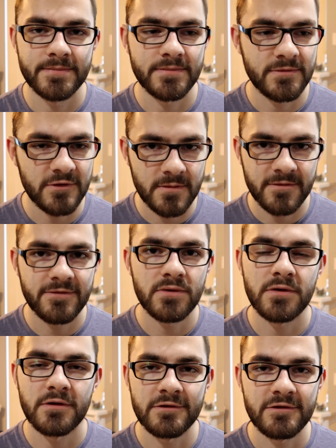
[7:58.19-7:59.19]
It took them a few
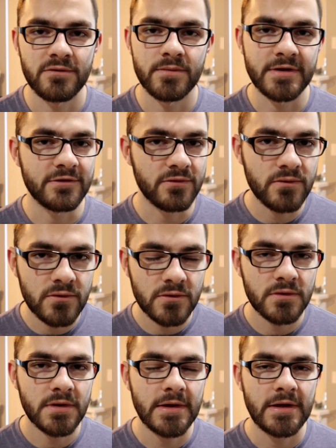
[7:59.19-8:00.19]
years to
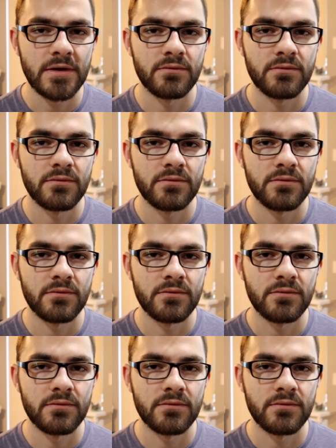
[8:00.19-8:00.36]
retool,